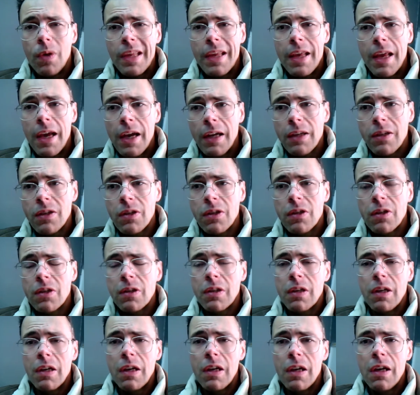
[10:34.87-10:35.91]

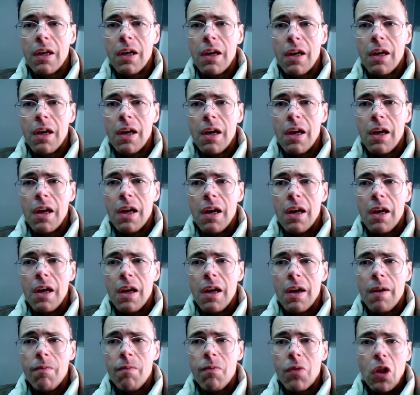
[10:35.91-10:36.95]
yes,
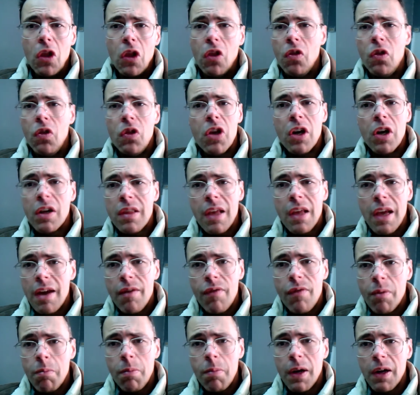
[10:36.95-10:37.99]
not
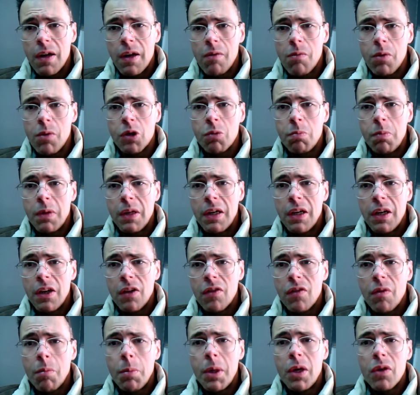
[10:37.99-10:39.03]
everybody was
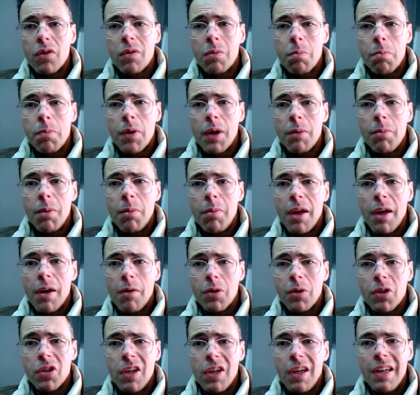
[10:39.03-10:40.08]
bad, about probably I
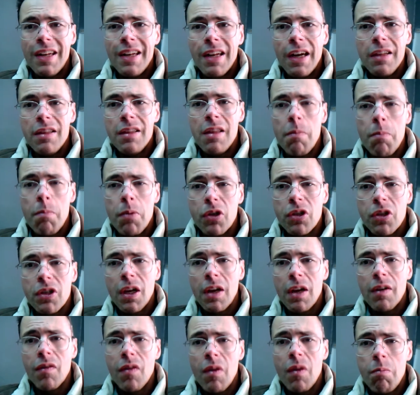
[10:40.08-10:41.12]
would say
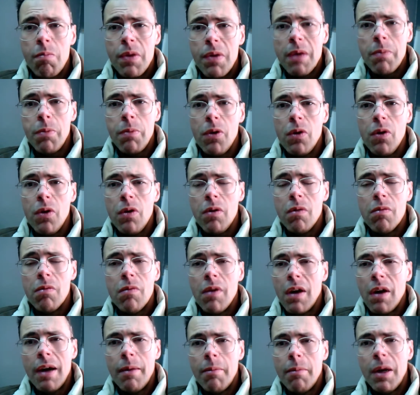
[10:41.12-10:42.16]
90% of the people,
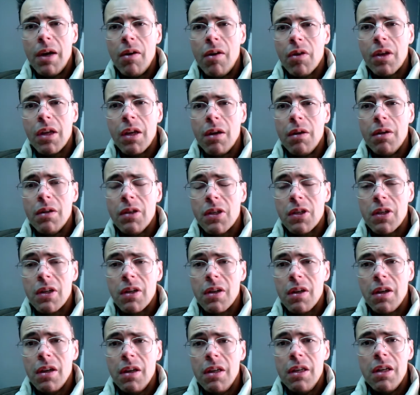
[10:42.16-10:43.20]
Americans,
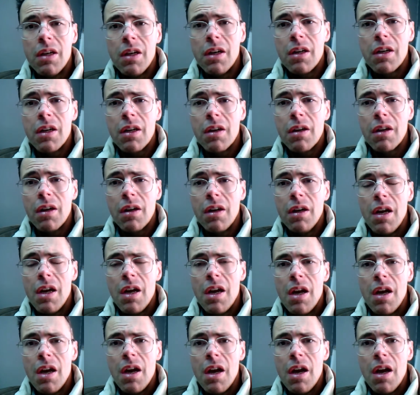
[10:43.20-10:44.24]
young,
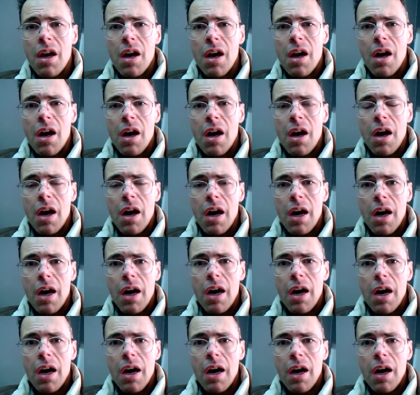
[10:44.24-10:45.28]
uh,
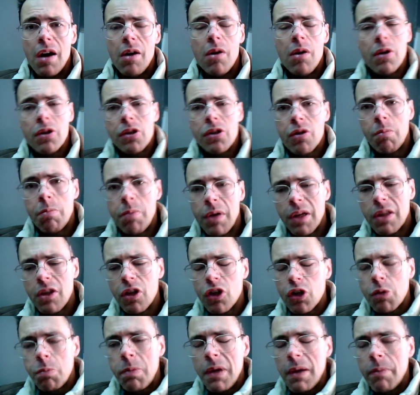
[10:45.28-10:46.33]
also
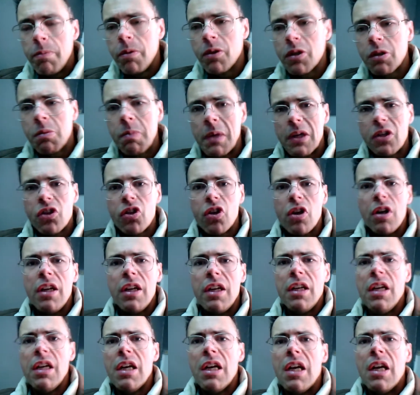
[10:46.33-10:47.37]
British people
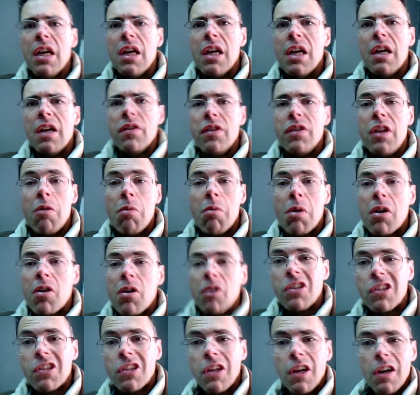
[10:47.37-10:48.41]
especially, they were
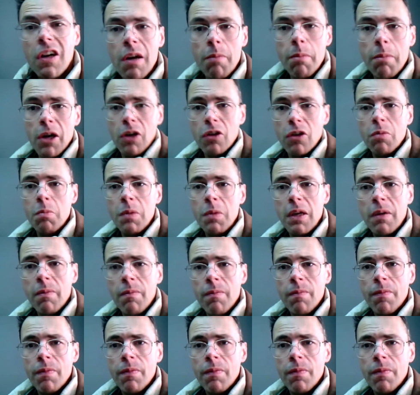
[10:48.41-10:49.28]
concerned about me.